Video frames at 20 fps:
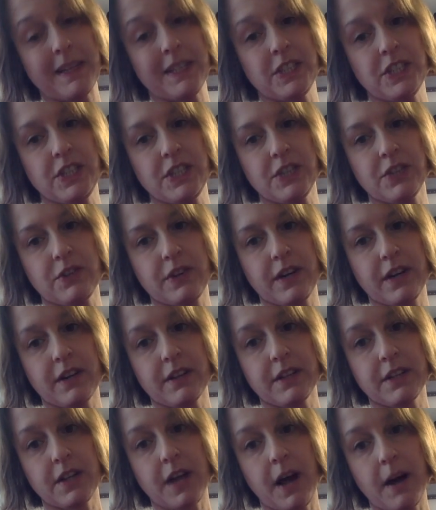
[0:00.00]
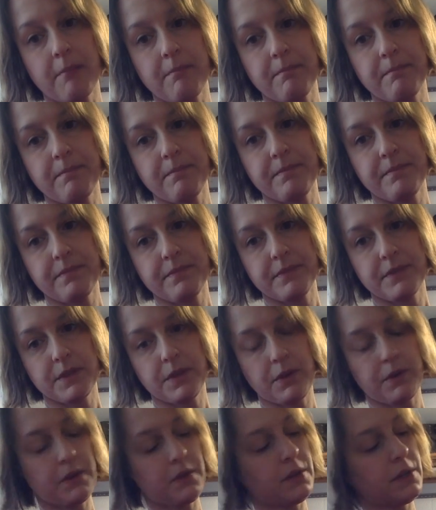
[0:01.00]
G string on the top.
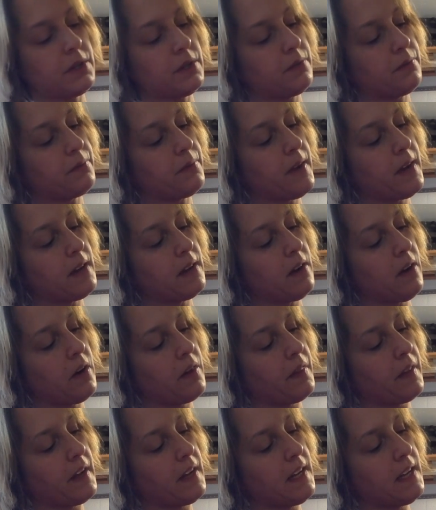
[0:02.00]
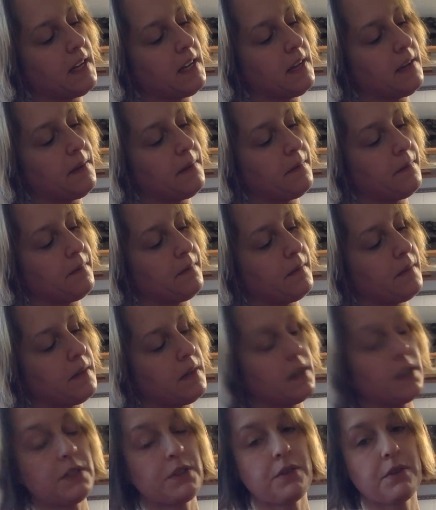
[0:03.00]
So third fret on the E,
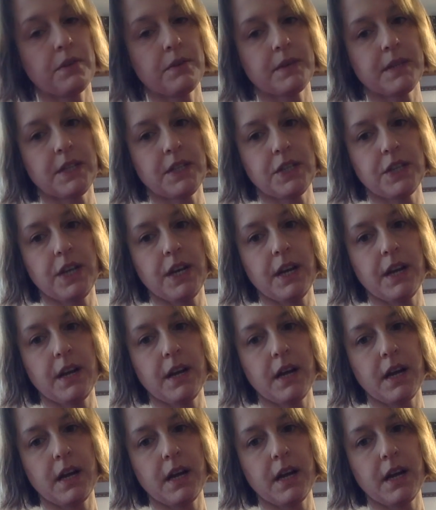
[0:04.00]
tune it with the G.